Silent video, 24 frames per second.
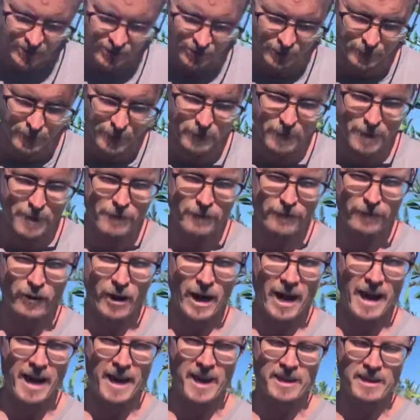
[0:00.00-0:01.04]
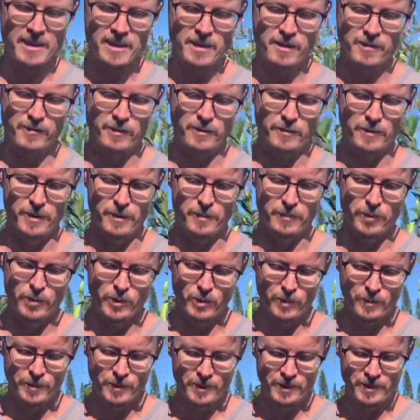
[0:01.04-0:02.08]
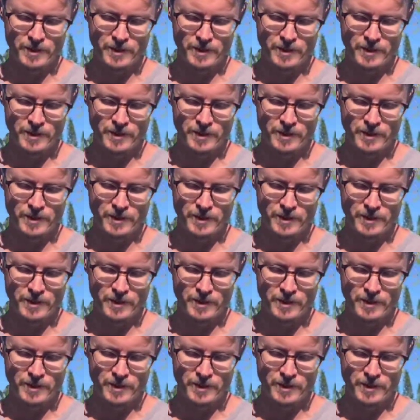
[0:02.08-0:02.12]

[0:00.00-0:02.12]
or maybe frass from the poop,